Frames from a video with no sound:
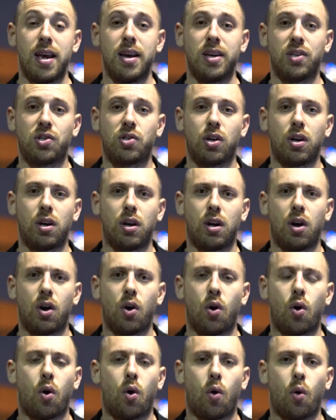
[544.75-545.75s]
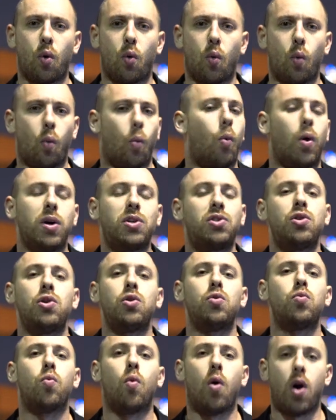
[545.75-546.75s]
is, what do
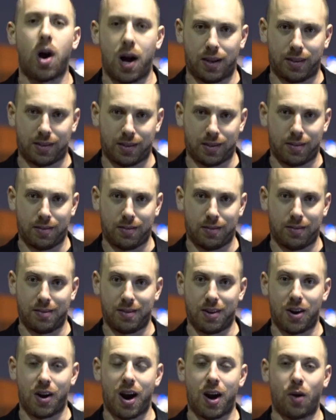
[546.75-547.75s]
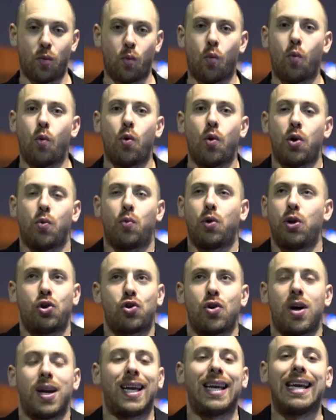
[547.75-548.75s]
you want? All right, what are you
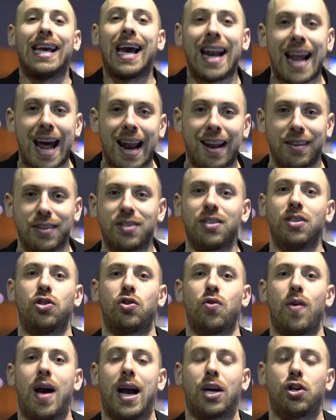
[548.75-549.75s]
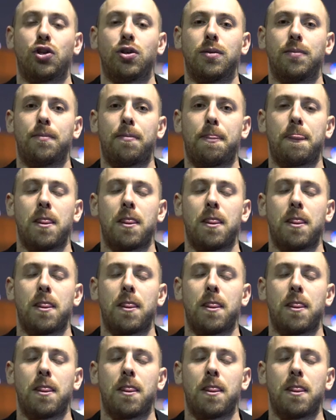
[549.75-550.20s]
trying to get out of this interaction?